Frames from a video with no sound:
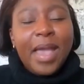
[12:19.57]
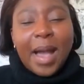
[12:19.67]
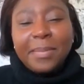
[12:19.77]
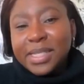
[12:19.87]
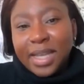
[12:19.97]

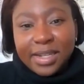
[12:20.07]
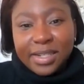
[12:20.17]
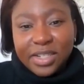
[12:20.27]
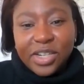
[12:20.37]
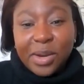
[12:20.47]
I'm
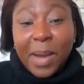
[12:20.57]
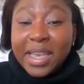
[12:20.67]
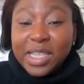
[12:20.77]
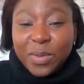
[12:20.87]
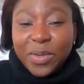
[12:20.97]
excited to share
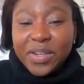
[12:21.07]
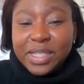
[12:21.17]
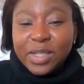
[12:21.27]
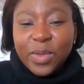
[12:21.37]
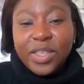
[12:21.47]
my
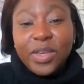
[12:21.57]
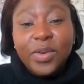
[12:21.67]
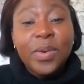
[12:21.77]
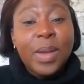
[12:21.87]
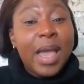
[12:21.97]
experiences with
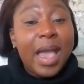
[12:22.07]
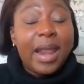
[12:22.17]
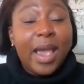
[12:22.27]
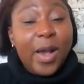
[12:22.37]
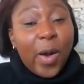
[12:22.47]
you.
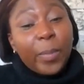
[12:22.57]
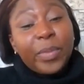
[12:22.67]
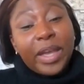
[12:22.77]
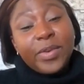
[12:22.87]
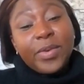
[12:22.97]
And I hope
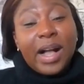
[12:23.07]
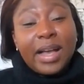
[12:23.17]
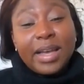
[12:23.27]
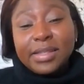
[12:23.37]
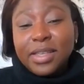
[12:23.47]
that you
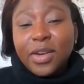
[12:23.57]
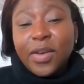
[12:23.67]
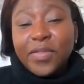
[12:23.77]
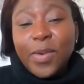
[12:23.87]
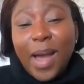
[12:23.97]
guys,
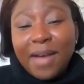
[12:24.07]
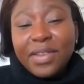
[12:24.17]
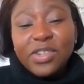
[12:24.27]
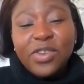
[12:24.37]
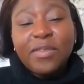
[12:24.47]
if you have
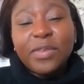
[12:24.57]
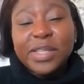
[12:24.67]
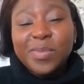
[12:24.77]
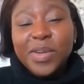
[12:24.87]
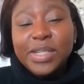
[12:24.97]
any travel
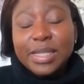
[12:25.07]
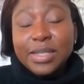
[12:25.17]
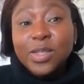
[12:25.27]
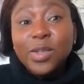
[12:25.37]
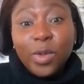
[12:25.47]

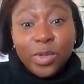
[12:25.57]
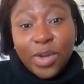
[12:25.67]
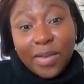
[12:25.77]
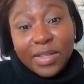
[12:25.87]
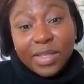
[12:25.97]
experiences, solo
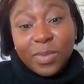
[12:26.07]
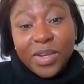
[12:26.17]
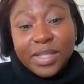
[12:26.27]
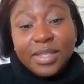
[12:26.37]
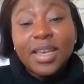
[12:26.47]
travel
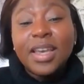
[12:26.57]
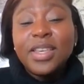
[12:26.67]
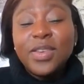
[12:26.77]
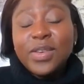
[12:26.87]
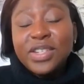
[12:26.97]
experiences,
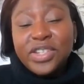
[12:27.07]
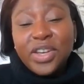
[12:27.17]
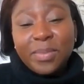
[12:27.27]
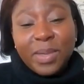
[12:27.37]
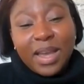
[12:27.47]
you can
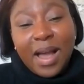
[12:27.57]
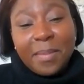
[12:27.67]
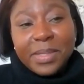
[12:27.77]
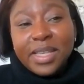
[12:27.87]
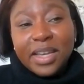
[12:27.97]
share them in the
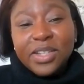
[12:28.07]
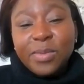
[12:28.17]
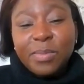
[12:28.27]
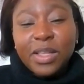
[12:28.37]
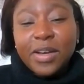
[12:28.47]
comment
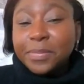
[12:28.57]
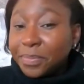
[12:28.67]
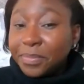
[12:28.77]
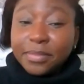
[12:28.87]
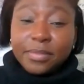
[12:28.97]
section below.
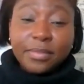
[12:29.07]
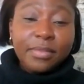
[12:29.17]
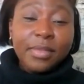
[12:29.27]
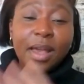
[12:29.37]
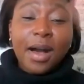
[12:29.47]

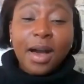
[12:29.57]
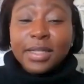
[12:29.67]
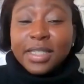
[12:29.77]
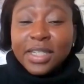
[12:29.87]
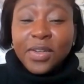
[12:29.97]

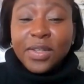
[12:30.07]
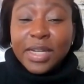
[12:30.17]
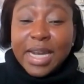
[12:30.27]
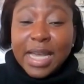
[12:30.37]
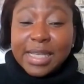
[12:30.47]

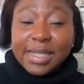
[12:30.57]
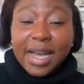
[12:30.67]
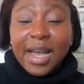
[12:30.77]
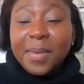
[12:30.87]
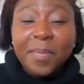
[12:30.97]
Until next
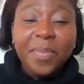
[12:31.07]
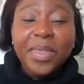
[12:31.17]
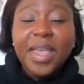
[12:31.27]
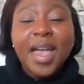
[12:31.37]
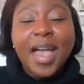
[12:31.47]
time,
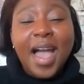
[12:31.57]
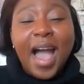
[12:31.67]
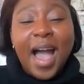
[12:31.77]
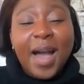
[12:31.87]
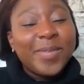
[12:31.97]

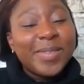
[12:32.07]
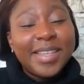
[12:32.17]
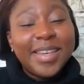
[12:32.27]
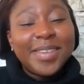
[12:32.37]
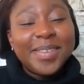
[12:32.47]
I will
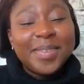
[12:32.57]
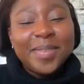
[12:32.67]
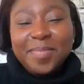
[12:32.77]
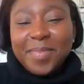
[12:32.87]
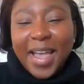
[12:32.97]
see you.
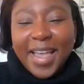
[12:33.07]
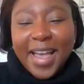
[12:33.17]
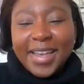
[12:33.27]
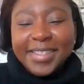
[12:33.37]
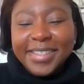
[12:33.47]
Bye,
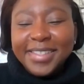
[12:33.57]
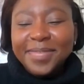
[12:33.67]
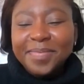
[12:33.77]
guys.